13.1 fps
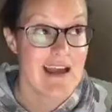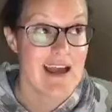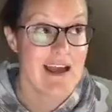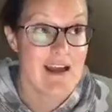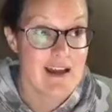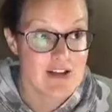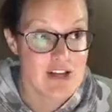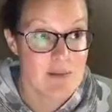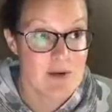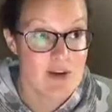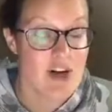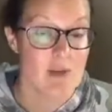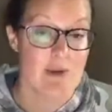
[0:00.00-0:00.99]
And actually, I'm
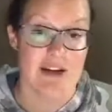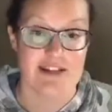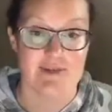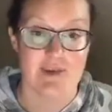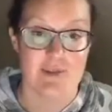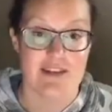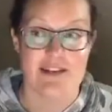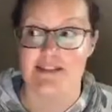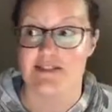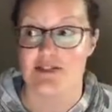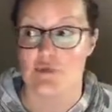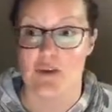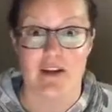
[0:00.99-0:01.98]
going to call my husband because
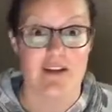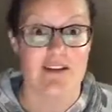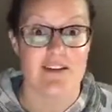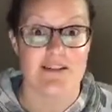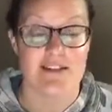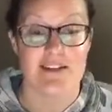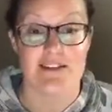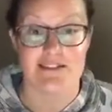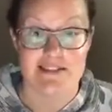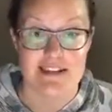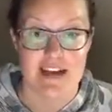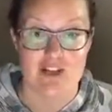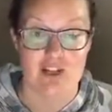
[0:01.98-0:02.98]
this is ridiculous, and this
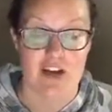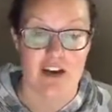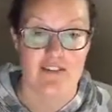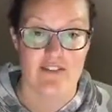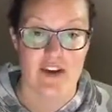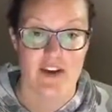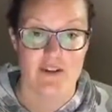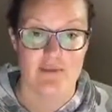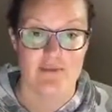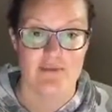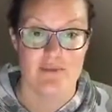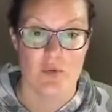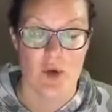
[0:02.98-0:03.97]
is actually kind of funny,
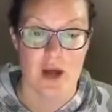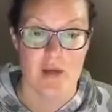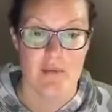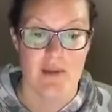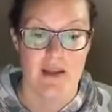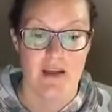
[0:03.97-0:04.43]
right?